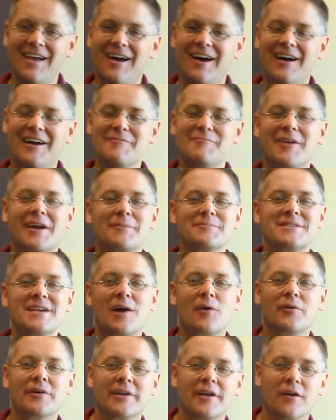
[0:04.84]
Hi, my name is
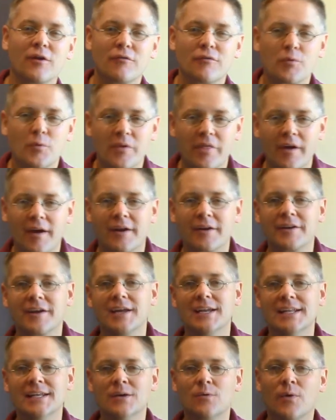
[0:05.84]
Howard Ketover with
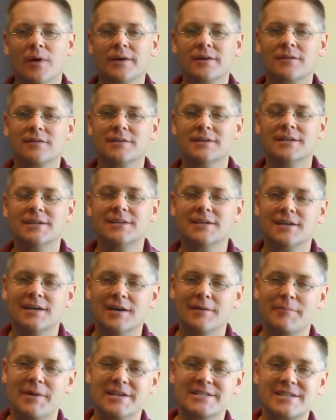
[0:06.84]
Irongate Equine Clinic,
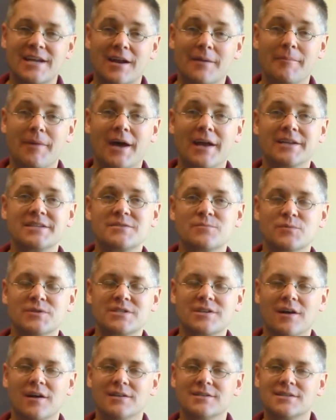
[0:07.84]
based out of Madison,
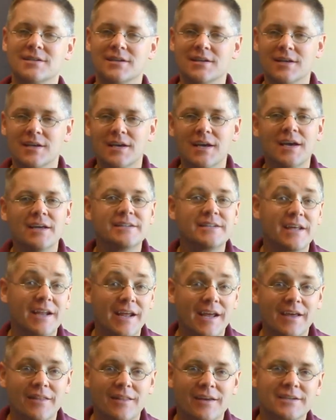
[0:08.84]
Wisconsin.
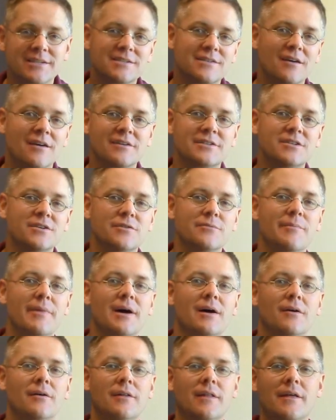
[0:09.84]
Today I'd like to talk to you
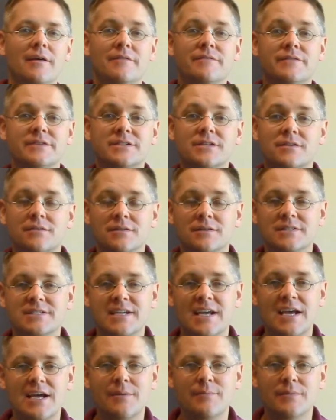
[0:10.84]
about a physical
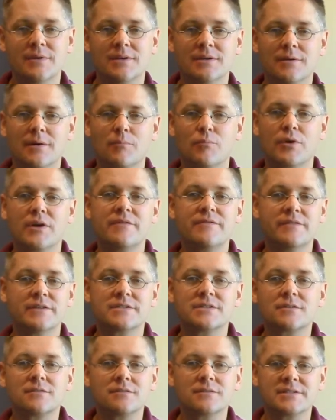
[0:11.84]
exam, a brief
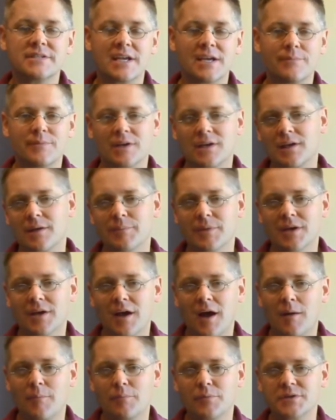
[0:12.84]
physical exam that can be
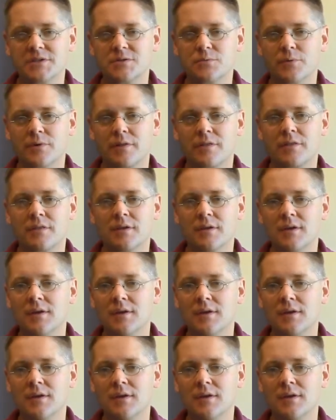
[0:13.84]
accomplished with